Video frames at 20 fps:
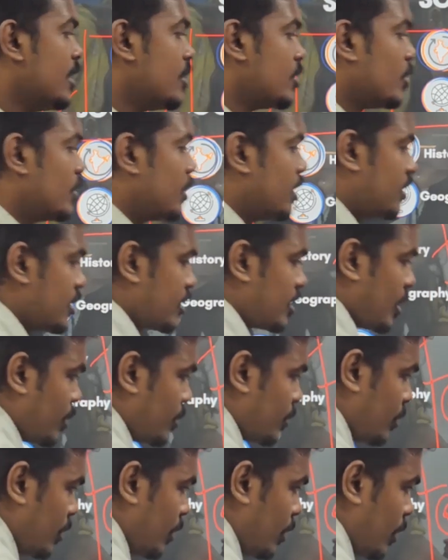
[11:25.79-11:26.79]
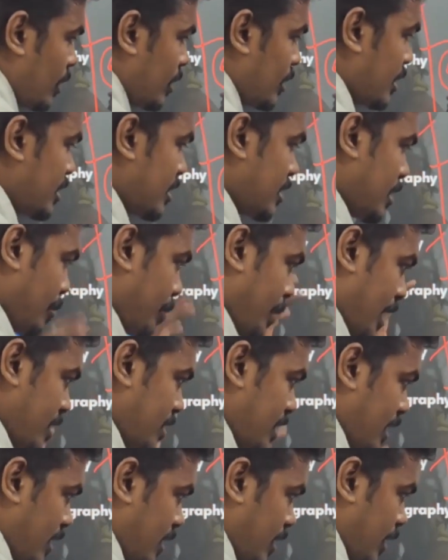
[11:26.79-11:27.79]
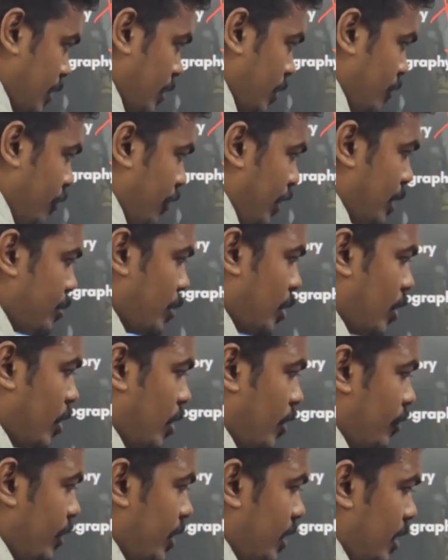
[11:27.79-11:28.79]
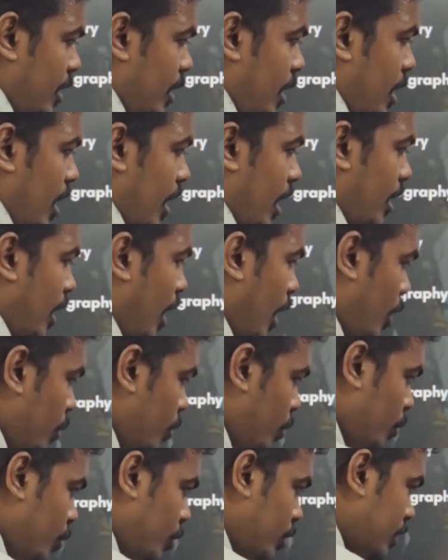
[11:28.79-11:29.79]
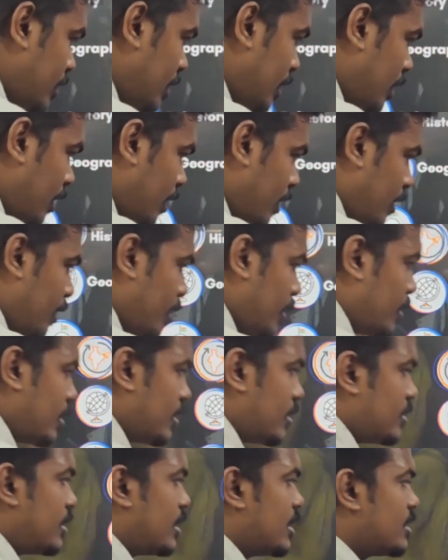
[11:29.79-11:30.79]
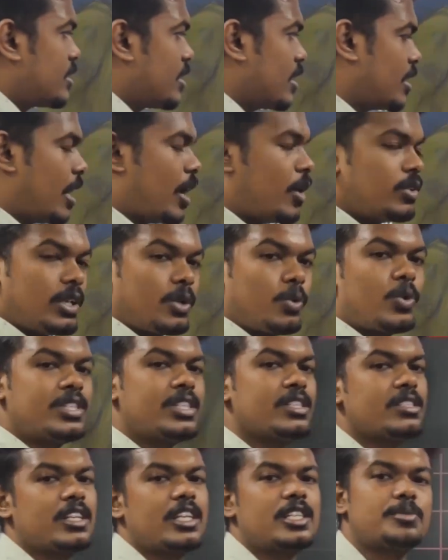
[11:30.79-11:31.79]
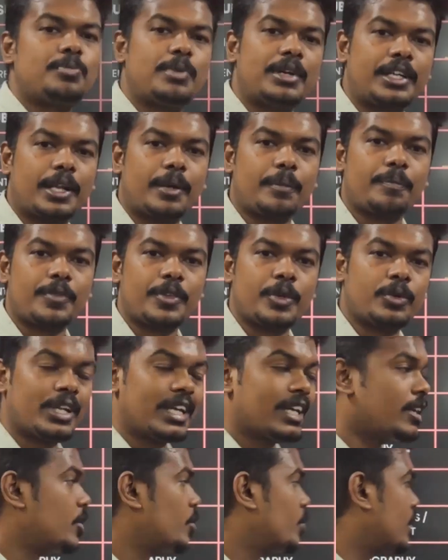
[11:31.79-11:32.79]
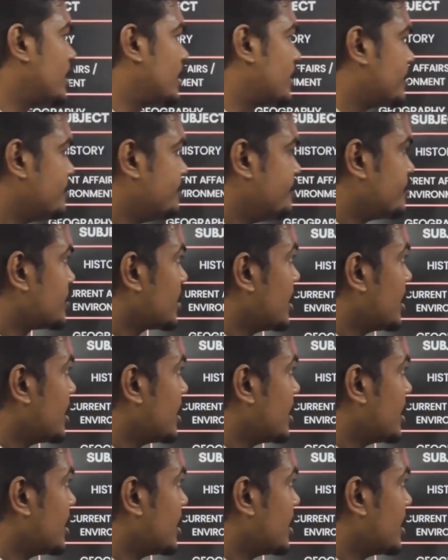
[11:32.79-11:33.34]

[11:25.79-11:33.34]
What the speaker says: So this is a basic framework of it, and how the things are, how the questions are split up. You take a look at it.